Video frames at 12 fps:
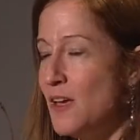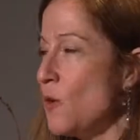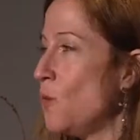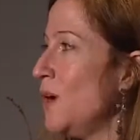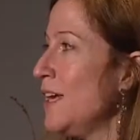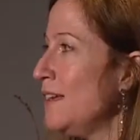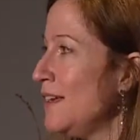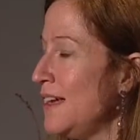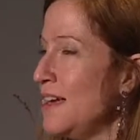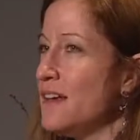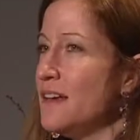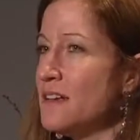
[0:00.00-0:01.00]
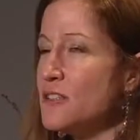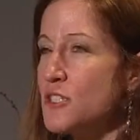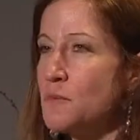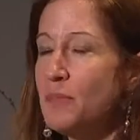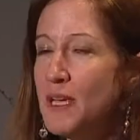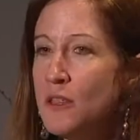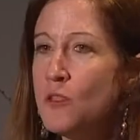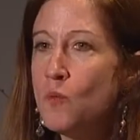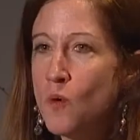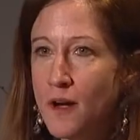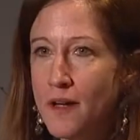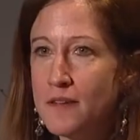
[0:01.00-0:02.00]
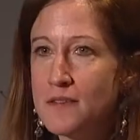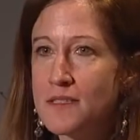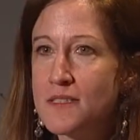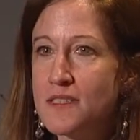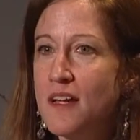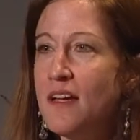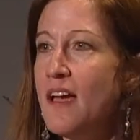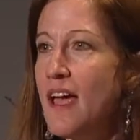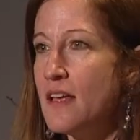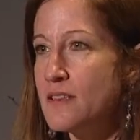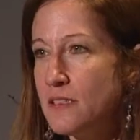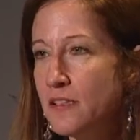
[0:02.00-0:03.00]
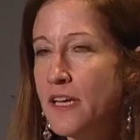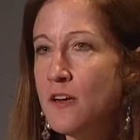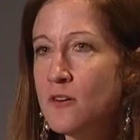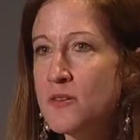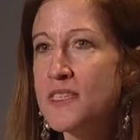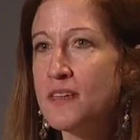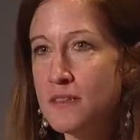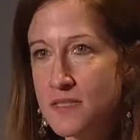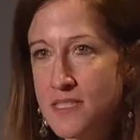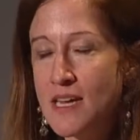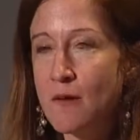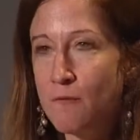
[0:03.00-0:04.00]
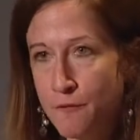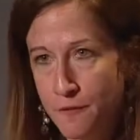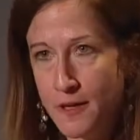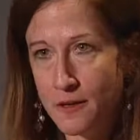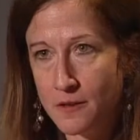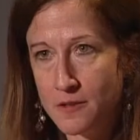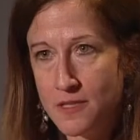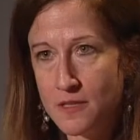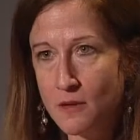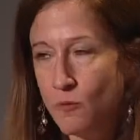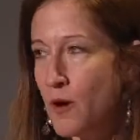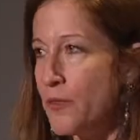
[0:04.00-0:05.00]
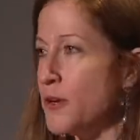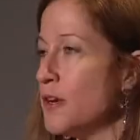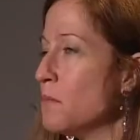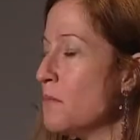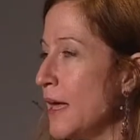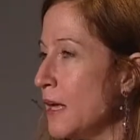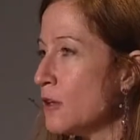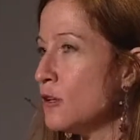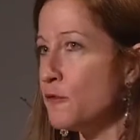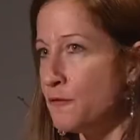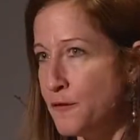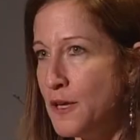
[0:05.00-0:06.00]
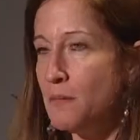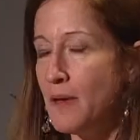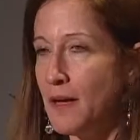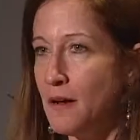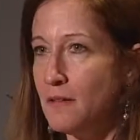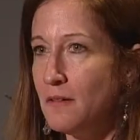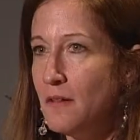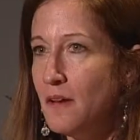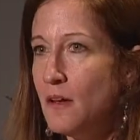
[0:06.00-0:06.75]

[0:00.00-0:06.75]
We need to be the ones as leaders in STEM fields, whether you're male or female,